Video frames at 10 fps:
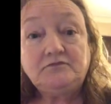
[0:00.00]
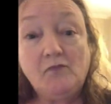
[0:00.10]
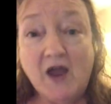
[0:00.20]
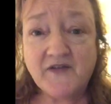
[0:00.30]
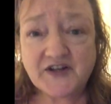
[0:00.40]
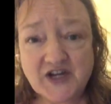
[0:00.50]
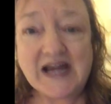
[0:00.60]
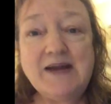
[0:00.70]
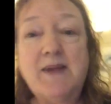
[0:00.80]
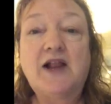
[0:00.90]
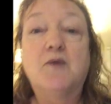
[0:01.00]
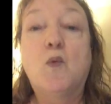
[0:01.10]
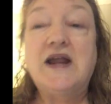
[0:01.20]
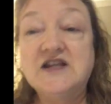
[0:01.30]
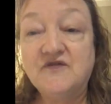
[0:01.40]
I've had to email them,
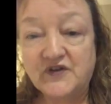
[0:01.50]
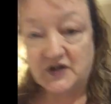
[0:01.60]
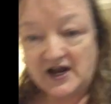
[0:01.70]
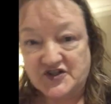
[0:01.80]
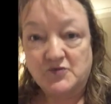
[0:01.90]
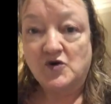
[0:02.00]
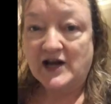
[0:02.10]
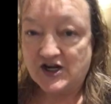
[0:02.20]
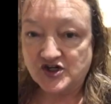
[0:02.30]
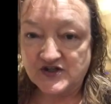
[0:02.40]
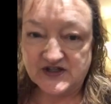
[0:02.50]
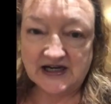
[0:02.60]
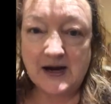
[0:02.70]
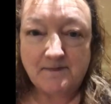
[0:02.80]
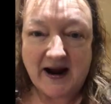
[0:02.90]
waiting for the customer relations to
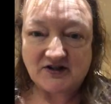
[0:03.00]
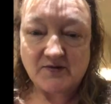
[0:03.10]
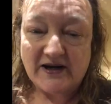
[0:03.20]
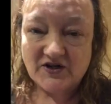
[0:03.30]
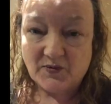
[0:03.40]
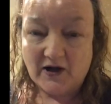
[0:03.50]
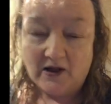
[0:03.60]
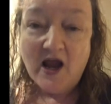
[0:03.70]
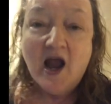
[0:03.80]
get back to me as well.